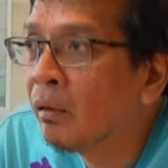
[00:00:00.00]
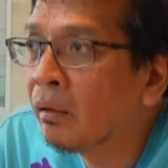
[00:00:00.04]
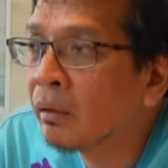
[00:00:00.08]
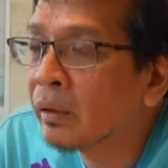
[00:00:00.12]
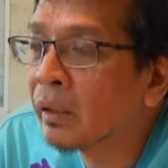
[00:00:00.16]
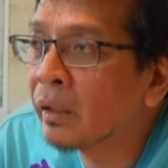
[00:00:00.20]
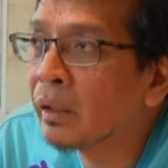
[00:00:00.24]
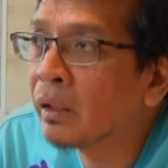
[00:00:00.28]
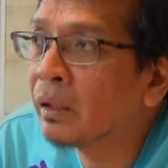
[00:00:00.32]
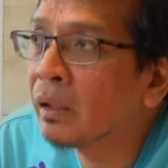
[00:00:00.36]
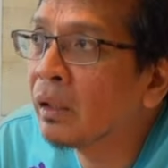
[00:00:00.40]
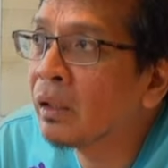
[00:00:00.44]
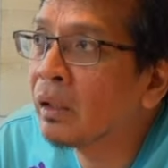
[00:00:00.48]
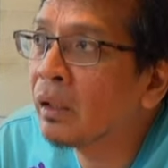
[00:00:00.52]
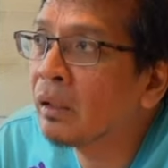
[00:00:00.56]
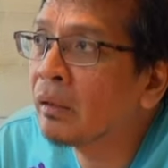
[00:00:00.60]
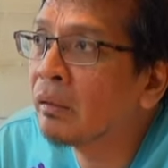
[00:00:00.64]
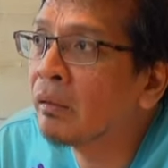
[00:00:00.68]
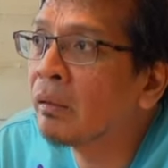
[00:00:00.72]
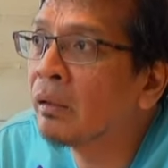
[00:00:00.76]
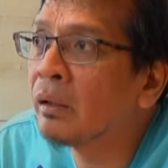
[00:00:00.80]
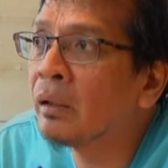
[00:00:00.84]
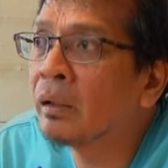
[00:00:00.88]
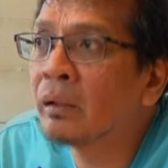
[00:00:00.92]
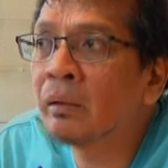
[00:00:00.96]
Okay,
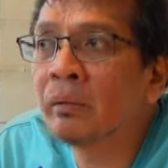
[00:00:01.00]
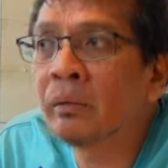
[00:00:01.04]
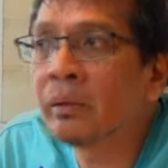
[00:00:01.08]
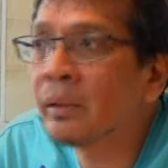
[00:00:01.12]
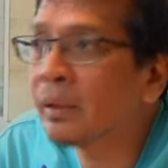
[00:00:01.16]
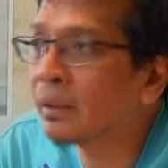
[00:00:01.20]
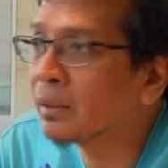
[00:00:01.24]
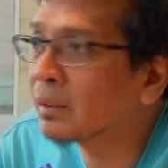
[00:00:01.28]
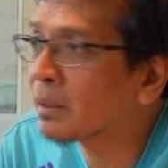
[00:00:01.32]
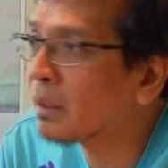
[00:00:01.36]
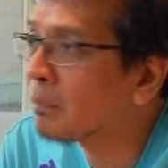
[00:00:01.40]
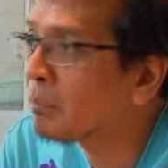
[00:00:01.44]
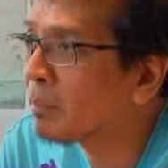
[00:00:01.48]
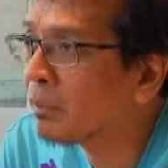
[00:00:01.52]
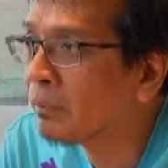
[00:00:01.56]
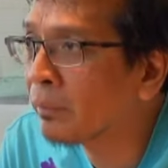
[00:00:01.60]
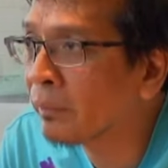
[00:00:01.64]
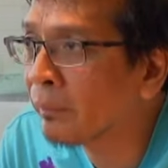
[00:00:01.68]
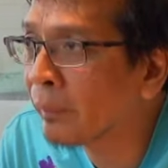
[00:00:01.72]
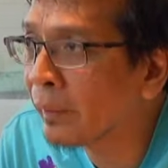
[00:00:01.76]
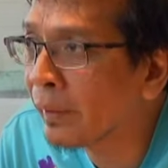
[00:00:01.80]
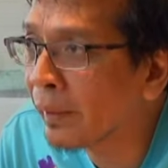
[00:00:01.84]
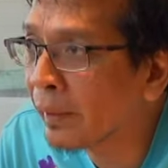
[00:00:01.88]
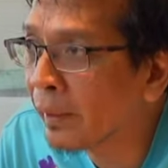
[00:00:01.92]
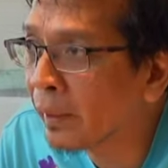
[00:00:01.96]
a good example
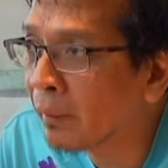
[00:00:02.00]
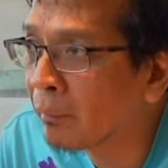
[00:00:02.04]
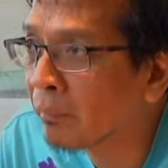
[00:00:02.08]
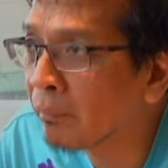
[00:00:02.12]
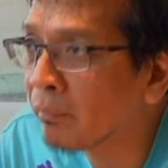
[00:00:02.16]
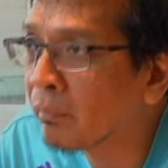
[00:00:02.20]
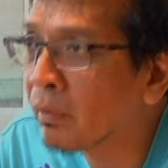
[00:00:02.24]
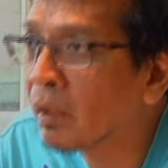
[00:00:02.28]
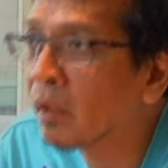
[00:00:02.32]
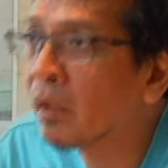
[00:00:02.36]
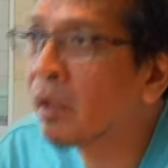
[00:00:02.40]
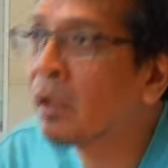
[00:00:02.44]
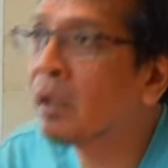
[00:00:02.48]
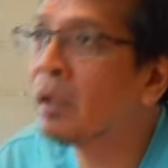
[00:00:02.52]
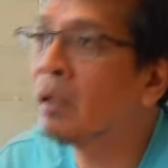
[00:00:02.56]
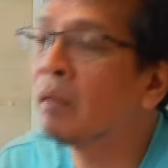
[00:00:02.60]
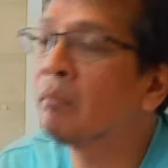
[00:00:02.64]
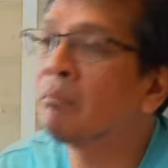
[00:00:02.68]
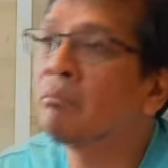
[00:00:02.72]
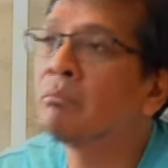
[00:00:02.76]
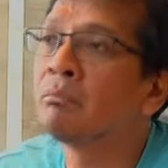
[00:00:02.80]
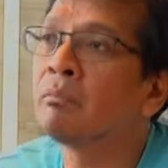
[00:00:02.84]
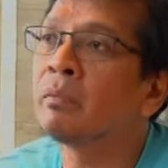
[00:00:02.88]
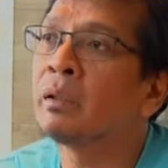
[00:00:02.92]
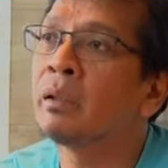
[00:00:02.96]
would be
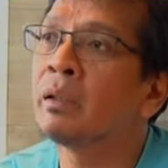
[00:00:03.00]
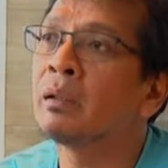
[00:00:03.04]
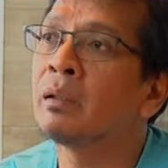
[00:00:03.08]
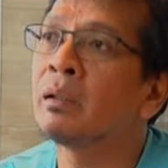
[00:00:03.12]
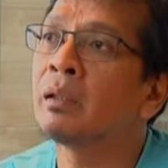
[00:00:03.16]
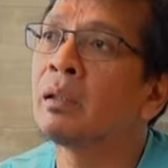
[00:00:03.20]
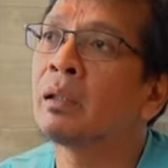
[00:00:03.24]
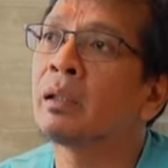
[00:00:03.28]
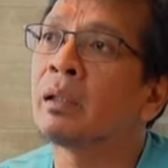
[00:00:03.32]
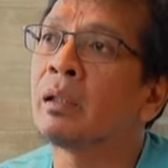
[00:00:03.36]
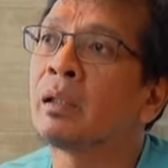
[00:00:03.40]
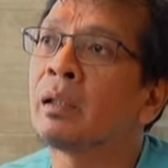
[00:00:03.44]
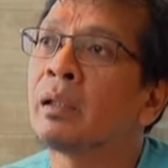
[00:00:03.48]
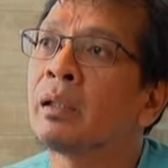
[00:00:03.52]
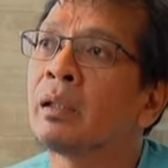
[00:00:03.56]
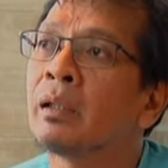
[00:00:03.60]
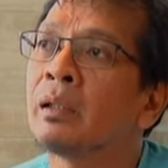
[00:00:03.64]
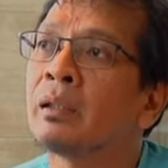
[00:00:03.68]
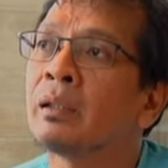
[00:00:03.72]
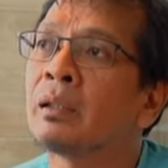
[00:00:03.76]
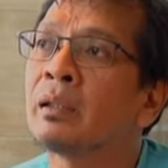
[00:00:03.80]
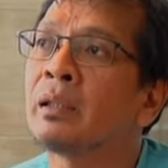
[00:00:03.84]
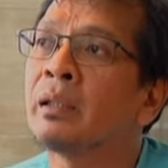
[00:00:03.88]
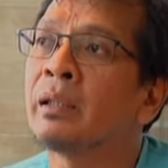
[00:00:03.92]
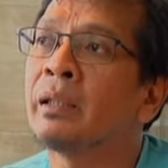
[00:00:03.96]
him.
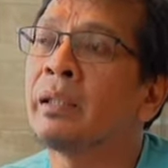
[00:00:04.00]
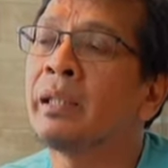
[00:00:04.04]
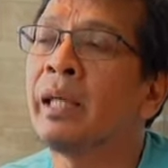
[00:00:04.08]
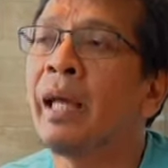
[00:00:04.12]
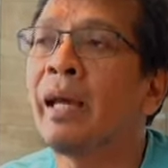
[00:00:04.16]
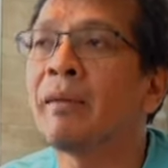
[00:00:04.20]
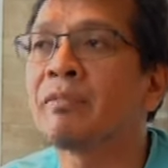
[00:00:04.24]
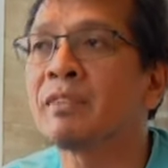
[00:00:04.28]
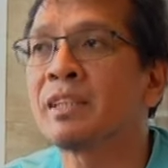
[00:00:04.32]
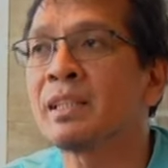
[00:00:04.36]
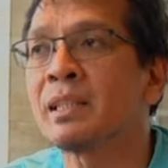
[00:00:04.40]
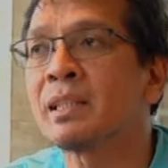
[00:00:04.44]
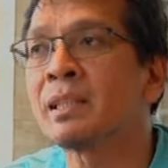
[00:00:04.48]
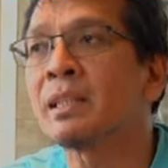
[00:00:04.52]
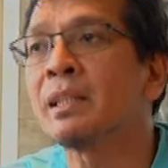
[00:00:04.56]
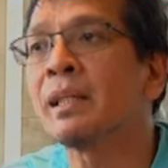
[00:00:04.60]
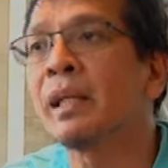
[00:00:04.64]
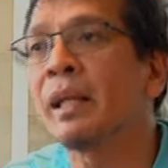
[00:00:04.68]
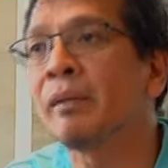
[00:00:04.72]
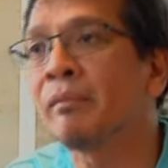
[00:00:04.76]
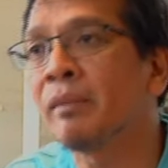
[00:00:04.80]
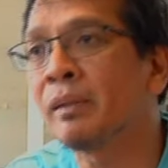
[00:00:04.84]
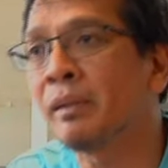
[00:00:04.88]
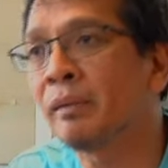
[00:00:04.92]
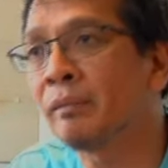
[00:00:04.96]
He has certain
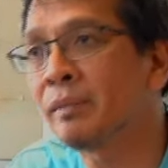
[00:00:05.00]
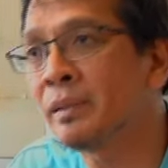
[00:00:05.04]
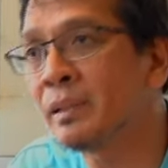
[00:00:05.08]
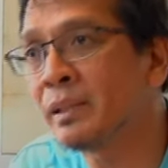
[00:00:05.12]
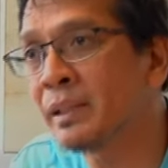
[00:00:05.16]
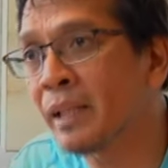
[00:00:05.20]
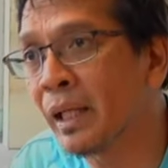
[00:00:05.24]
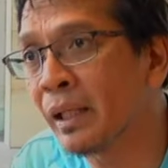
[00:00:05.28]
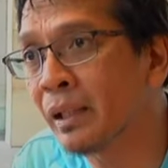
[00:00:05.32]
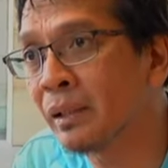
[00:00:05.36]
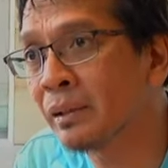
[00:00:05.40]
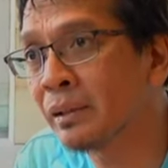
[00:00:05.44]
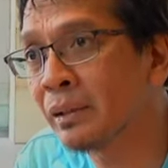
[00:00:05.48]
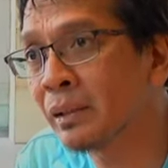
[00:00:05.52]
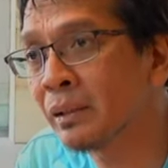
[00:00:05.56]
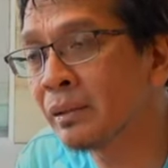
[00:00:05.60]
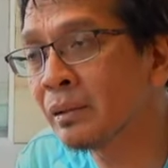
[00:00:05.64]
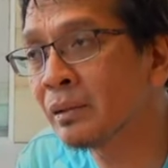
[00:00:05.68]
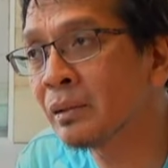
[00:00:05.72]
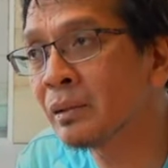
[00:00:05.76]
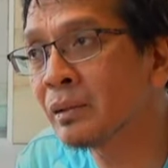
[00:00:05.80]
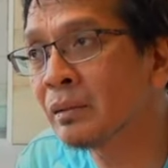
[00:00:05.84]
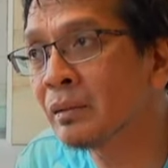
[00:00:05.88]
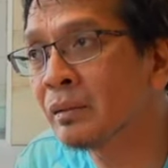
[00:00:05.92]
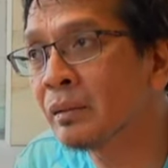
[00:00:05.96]
level of intelligence.
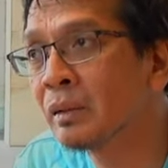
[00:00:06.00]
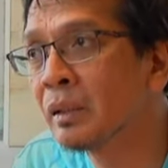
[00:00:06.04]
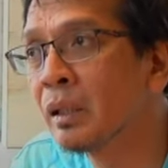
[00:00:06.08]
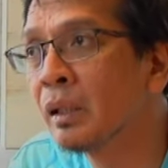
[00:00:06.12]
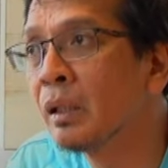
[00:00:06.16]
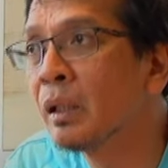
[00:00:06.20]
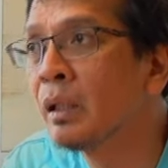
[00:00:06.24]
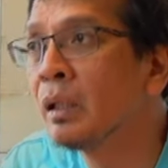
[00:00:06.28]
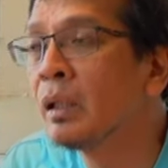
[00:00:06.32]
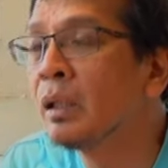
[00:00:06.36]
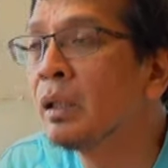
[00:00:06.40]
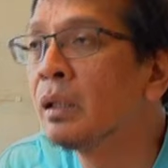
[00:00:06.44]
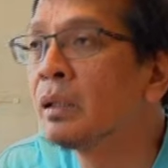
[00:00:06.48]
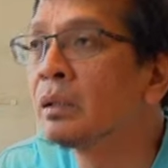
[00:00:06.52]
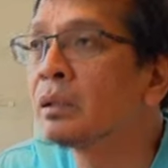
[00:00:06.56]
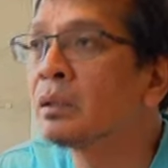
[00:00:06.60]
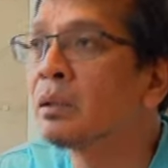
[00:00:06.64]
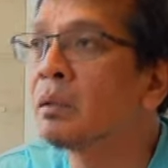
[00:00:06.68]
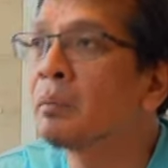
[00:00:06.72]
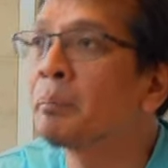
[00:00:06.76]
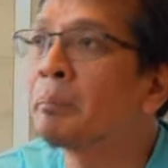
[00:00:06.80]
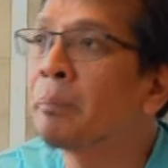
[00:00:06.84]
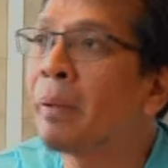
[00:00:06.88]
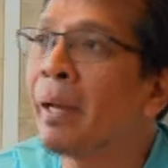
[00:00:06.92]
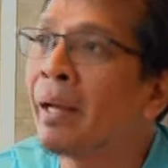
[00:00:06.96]

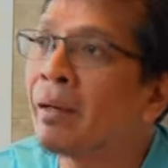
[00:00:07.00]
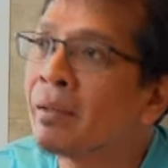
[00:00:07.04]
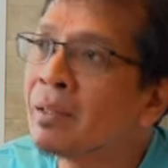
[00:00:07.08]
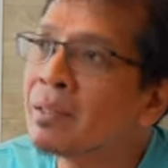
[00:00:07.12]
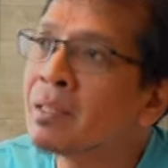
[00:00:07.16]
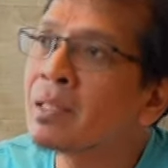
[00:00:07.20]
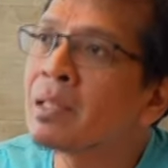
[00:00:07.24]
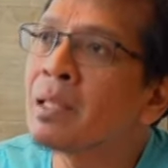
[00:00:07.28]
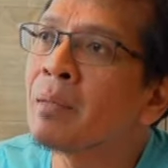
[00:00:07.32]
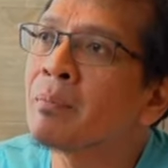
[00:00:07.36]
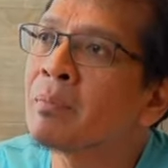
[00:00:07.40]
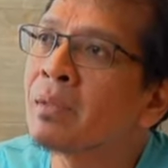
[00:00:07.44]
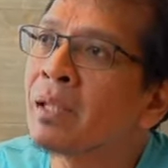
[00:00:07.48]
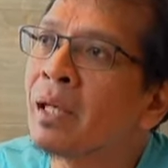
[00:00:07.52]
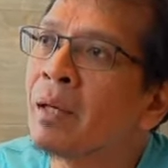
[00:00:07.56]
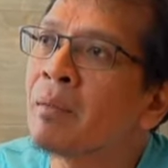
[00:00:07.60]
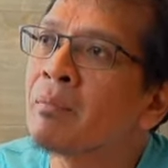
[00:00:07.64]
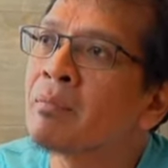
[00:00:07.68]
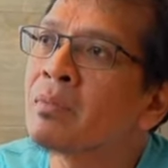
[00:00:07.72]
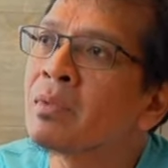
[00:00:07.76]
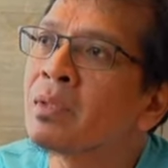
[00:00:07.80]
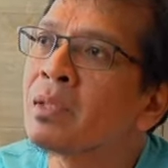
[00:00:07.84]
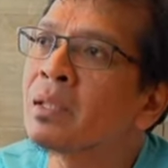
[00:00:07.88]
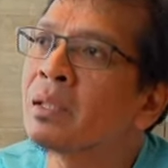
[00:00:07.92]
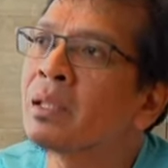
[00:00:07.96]
So parents
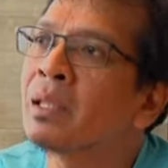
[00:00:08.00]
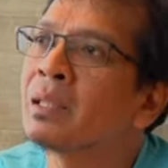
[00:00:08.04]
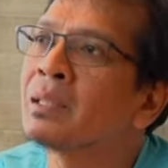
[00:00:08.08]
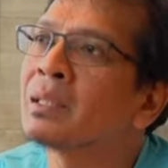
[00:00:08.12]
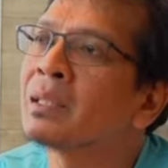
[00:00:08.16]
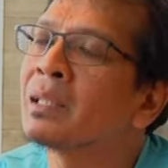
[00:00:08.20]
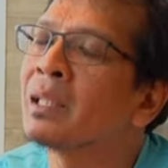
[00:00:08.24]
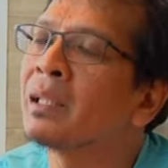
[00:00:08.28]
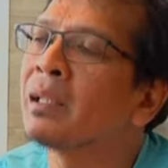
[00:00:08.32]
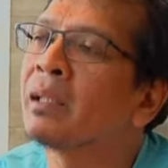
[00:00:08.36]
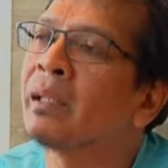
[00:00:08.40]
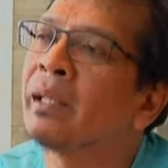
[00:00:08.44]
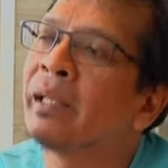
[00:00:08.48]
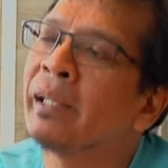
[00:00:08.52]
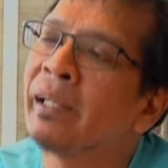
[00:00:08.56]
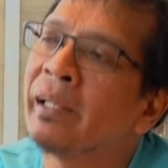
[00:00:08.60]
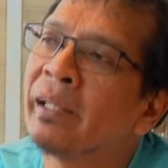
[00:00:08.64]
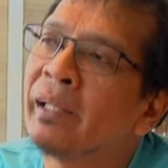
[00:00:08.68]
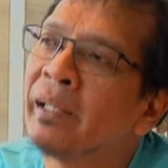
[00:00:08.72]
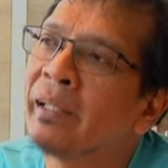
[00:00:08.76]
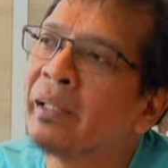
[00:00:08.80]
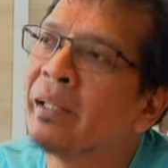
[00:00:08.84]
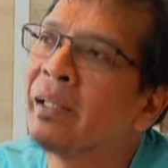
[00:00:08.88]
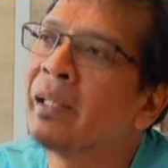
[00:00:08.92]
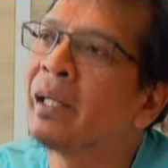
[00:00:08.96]
sometimes they said,
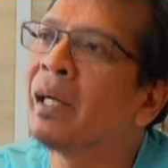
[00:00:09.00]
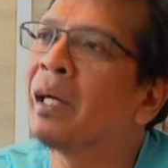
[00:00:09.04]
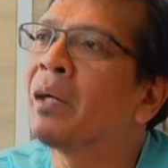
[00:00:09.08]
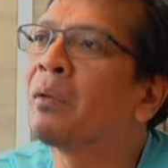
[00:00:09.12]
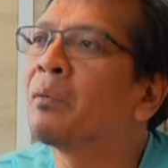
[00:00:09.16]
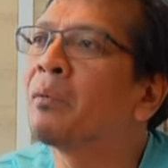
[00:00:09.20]
hey,